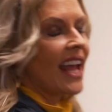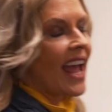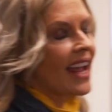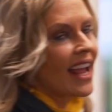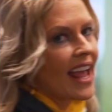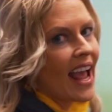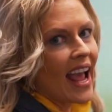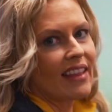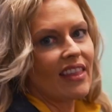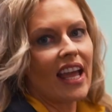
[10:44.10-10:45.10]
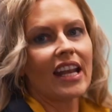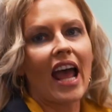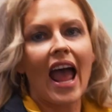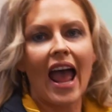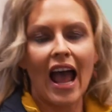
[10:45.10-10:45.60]
day, and
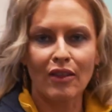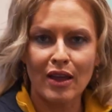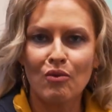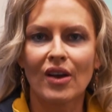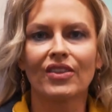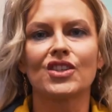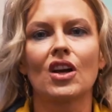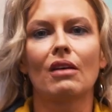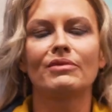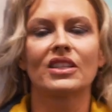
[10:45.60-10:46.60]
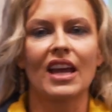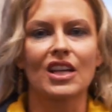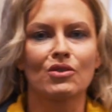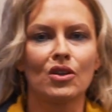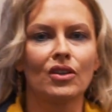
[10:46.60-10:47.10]
then how they want the job
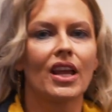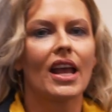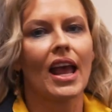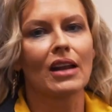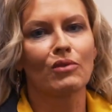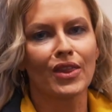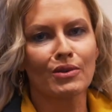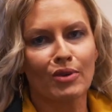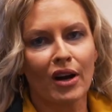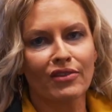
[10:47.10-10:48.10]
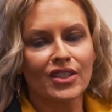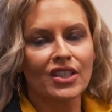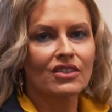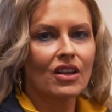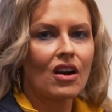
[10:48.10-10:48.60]
scheduled and what their
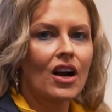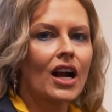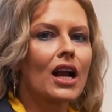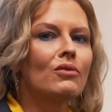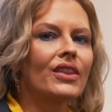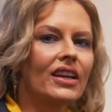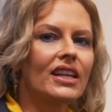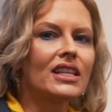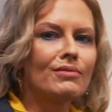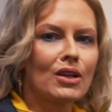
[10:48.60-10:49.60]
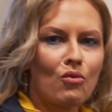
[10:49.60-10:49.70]
preferences are and what they need to be